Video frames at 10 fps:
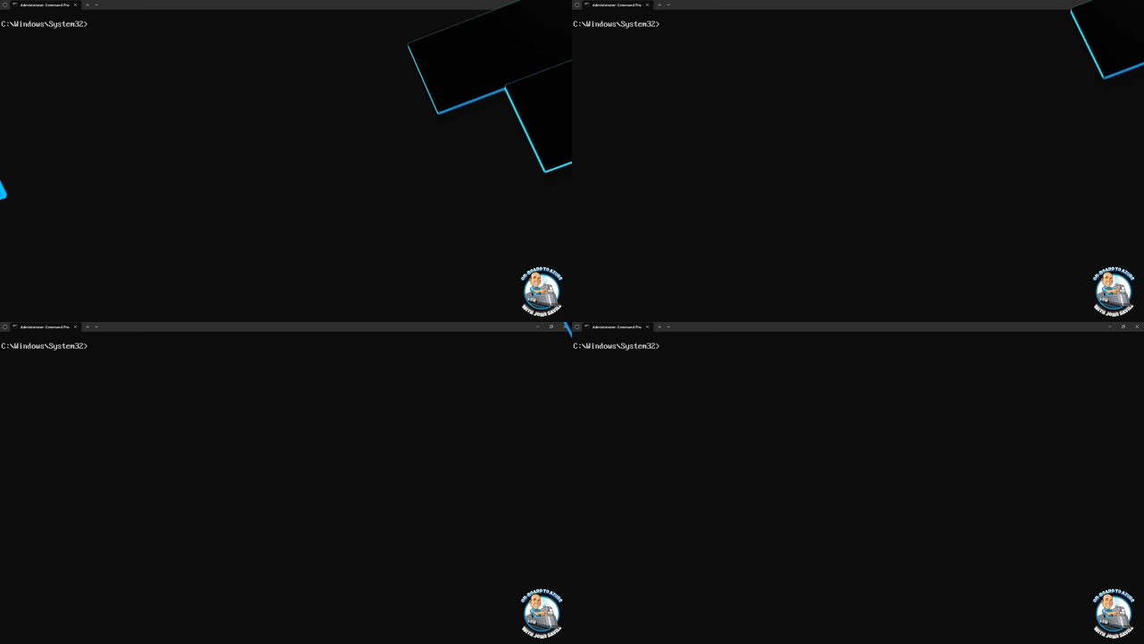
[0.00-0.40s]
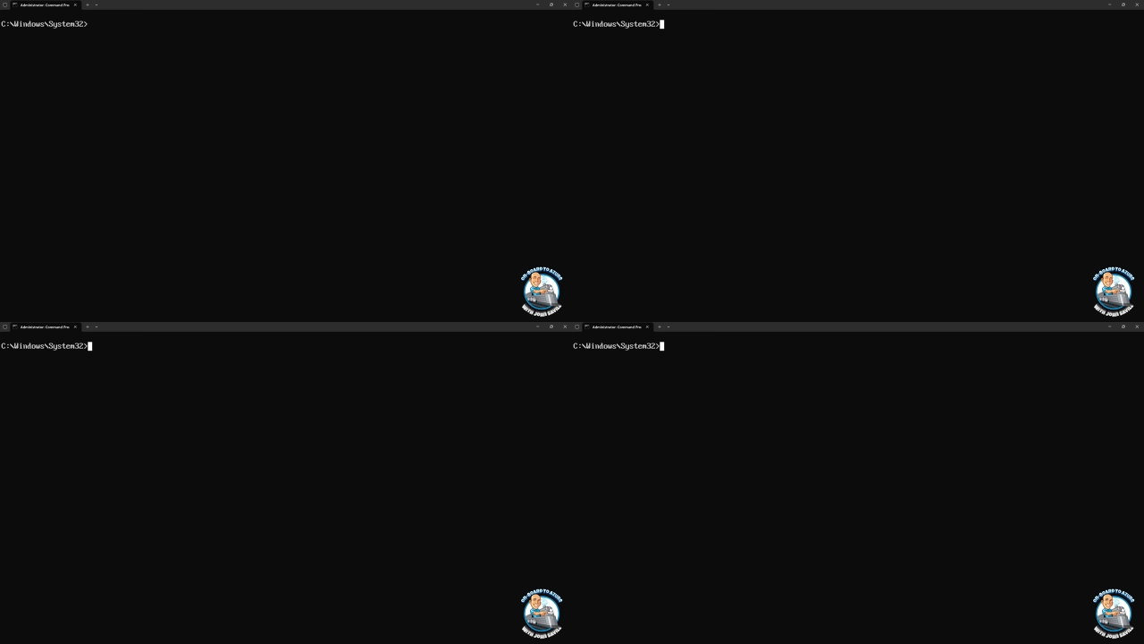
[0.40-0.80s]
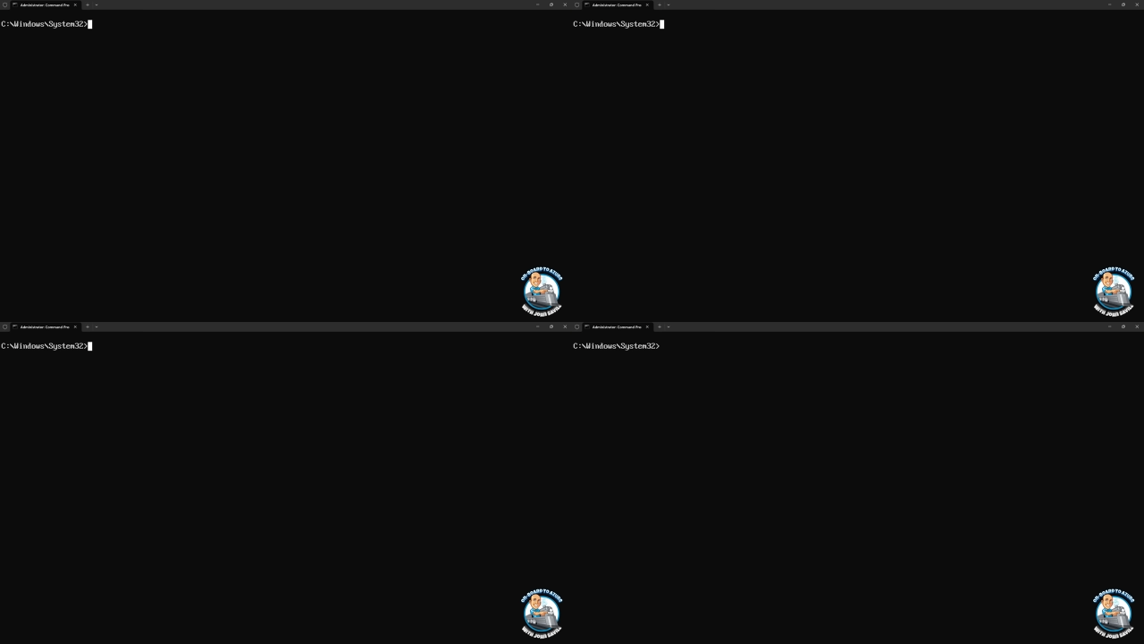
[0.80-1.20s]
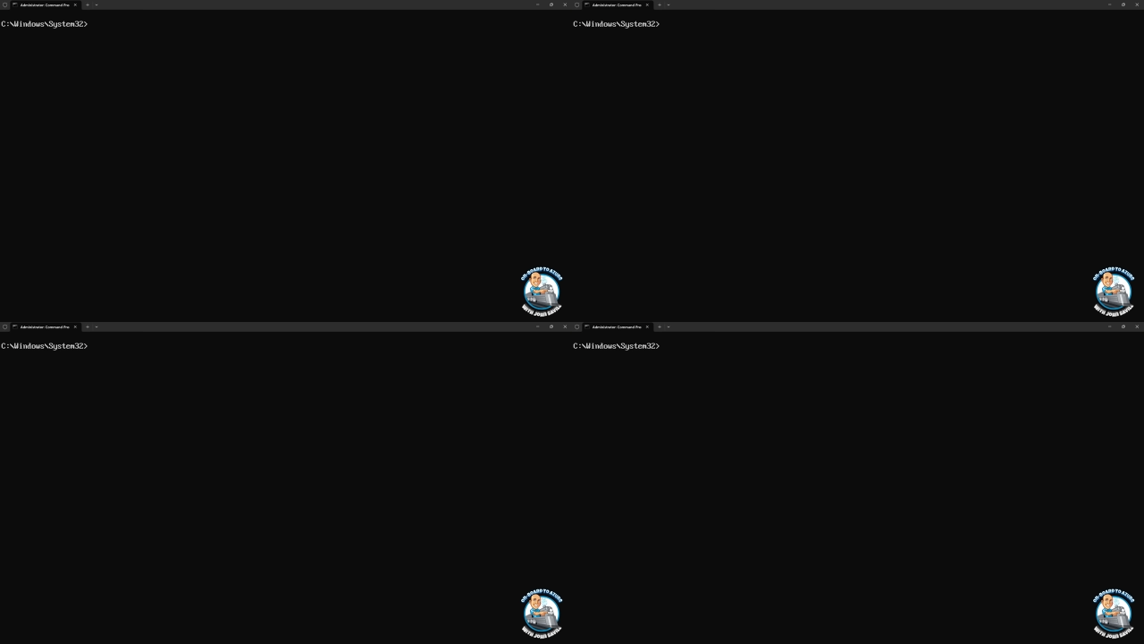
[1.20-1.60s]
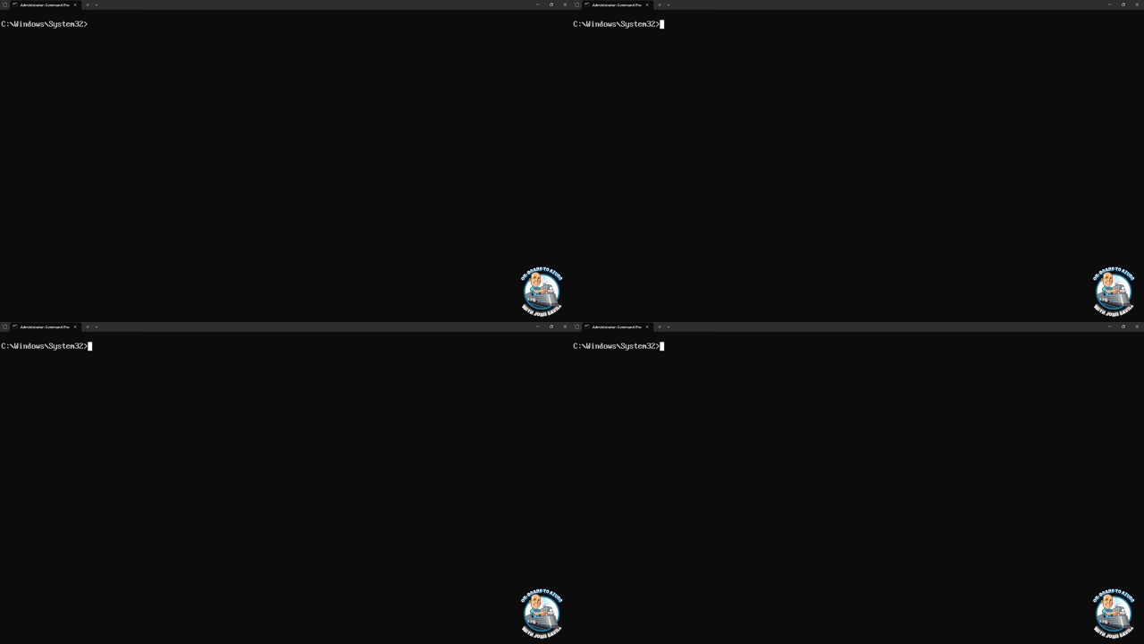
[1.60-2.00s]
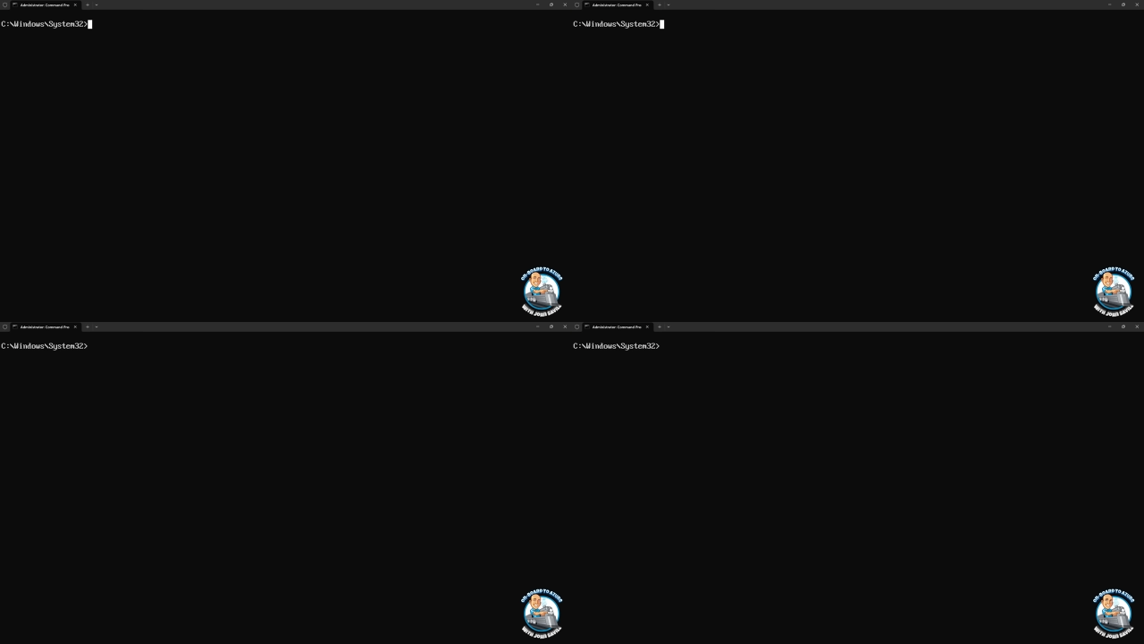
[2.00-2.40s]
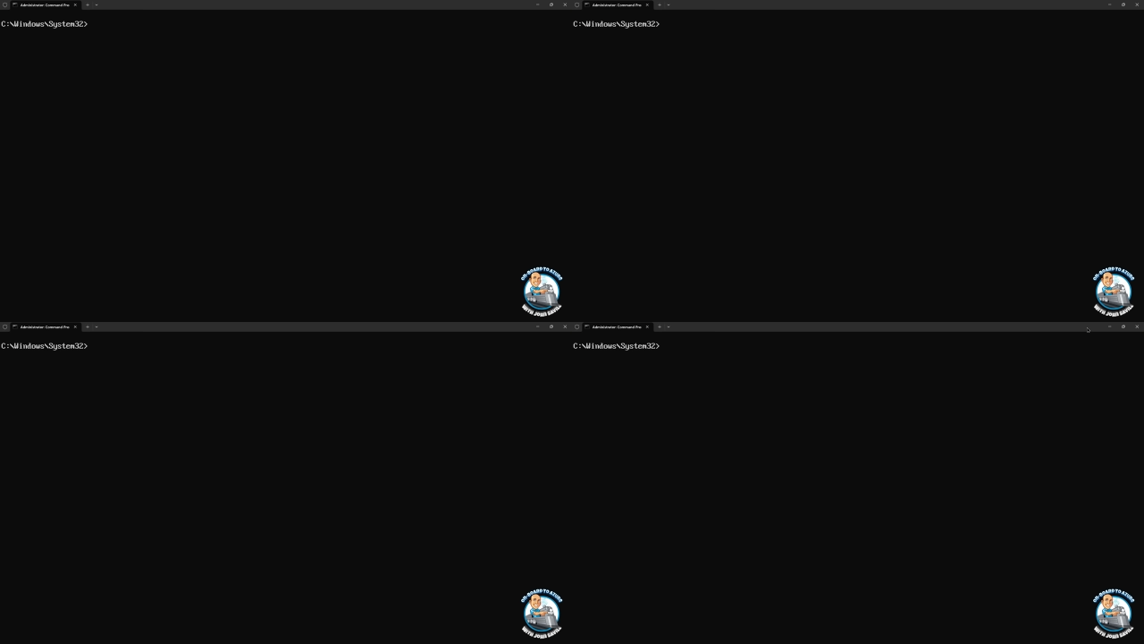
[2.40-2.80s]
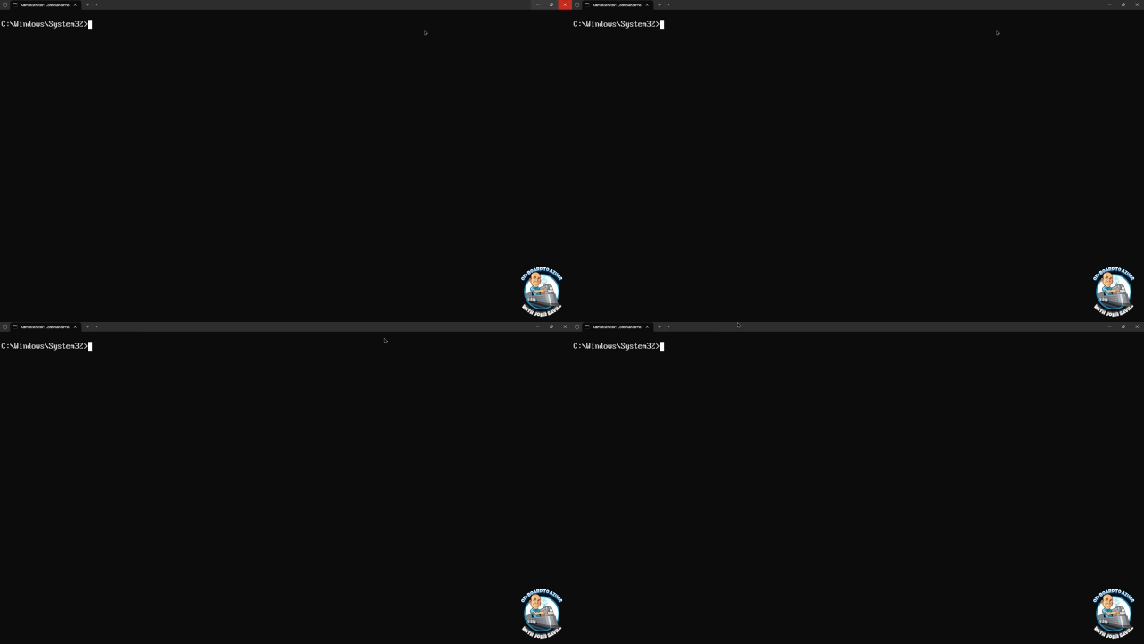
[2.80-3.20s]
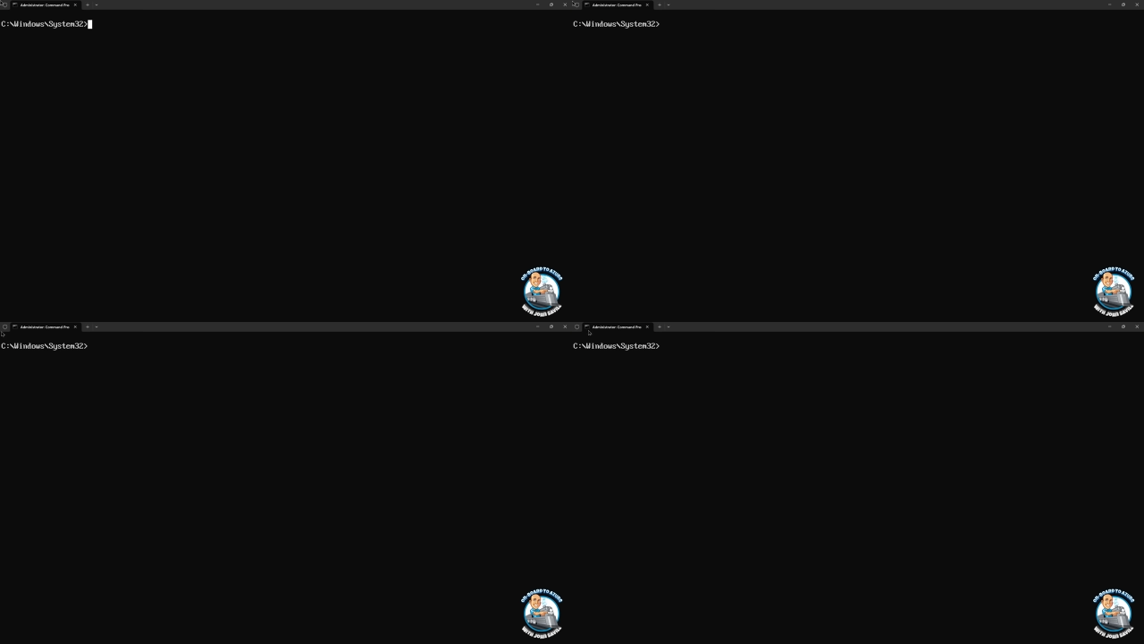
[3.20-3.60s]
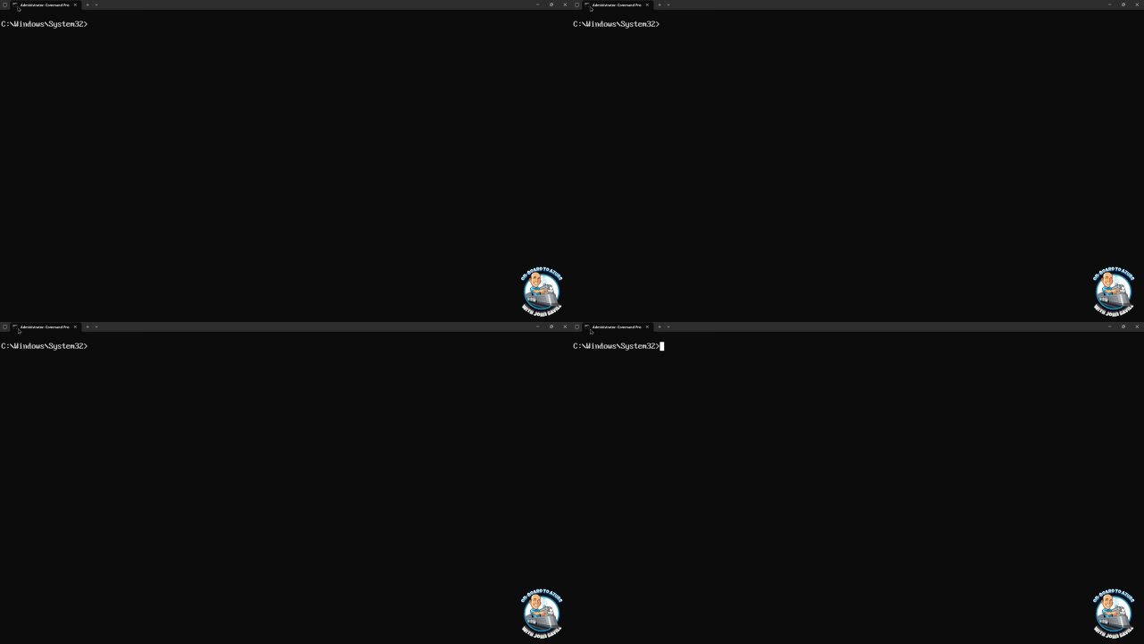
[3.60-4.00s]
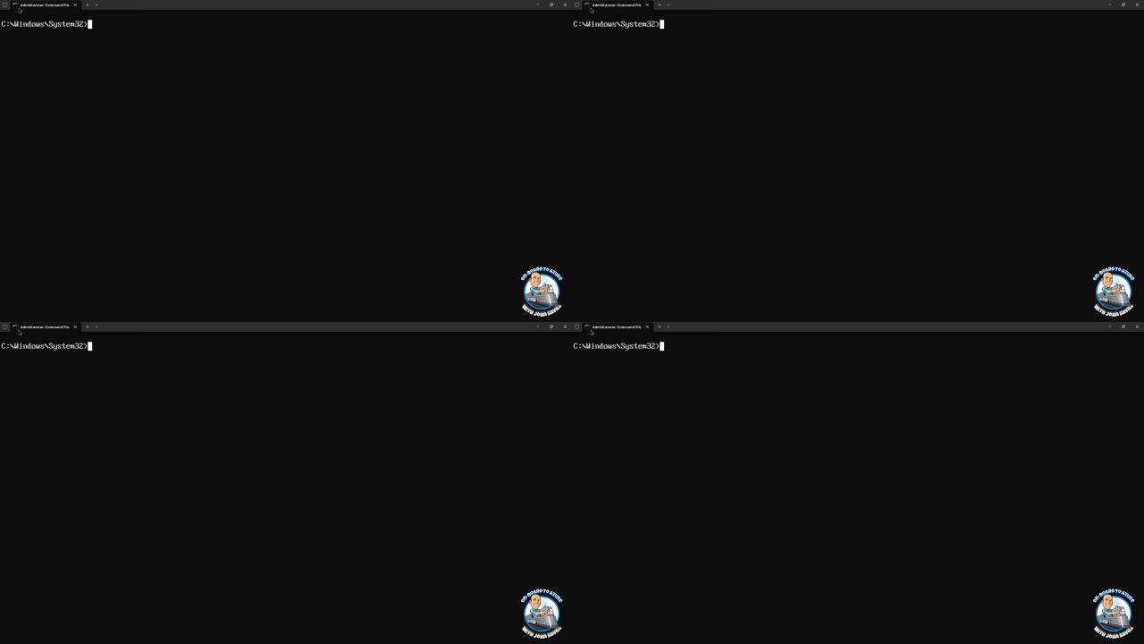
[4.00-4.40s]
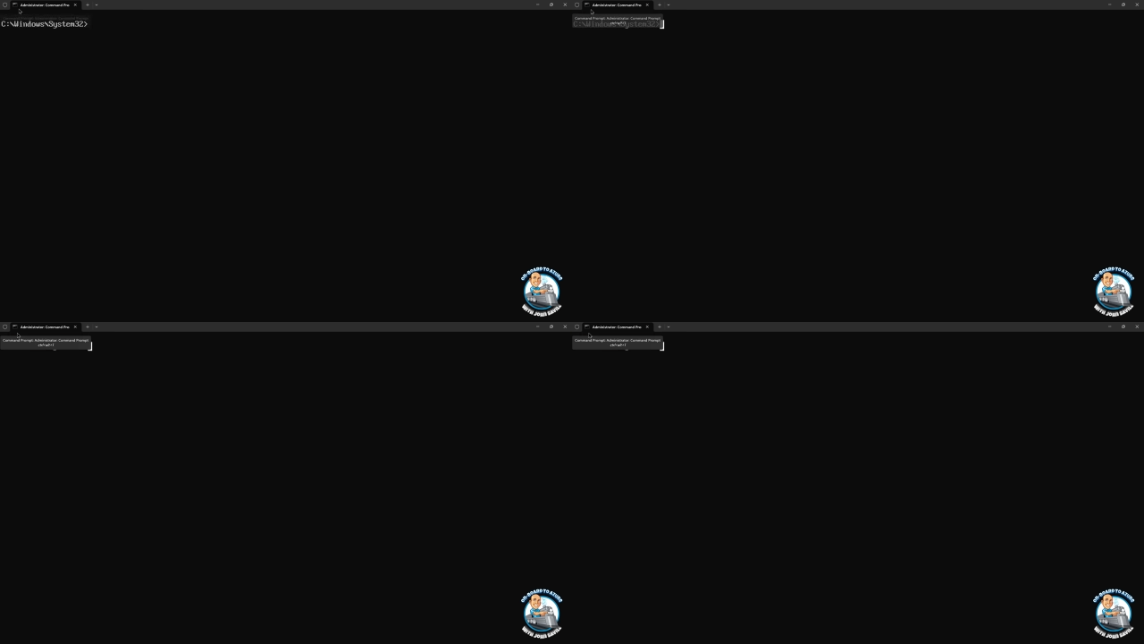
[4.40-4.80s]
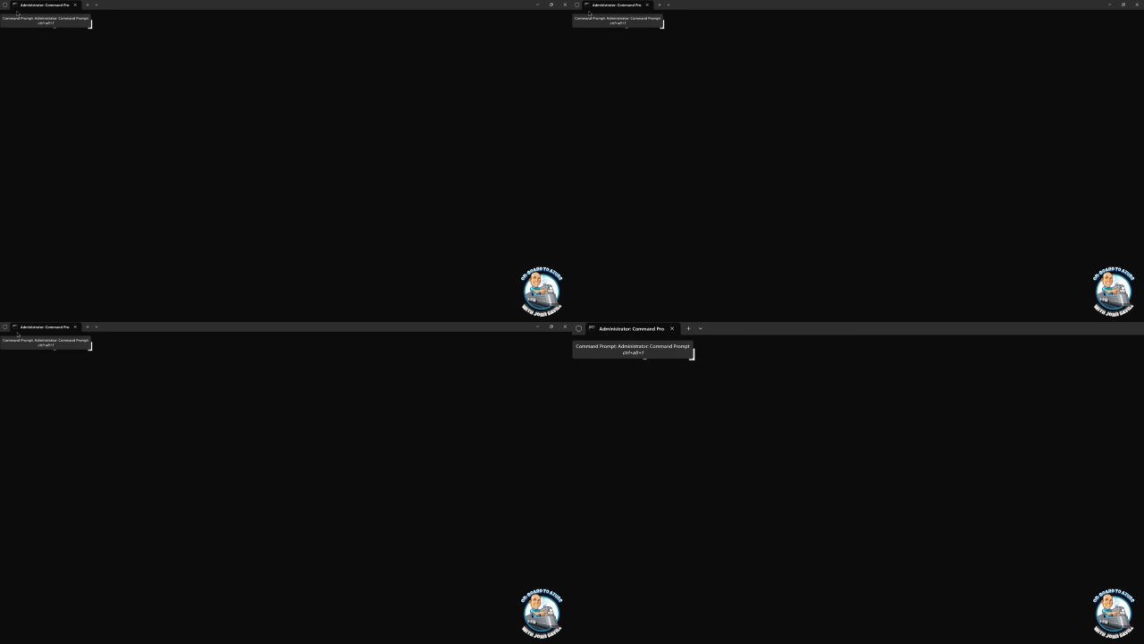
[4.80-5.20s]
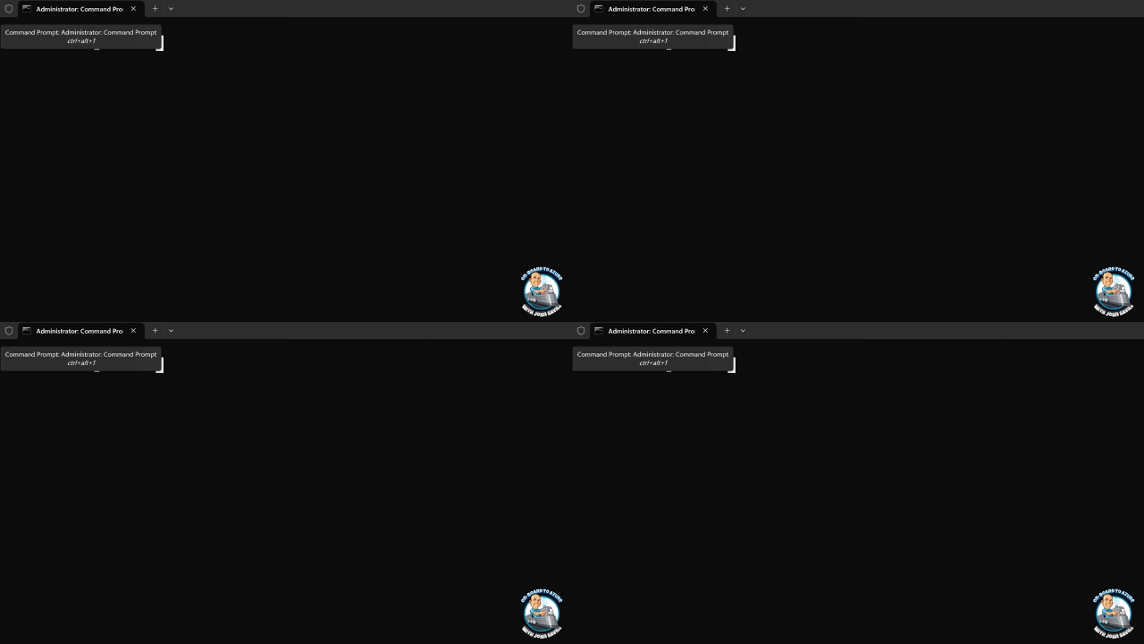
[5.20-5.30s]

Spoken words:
(no speaker visible)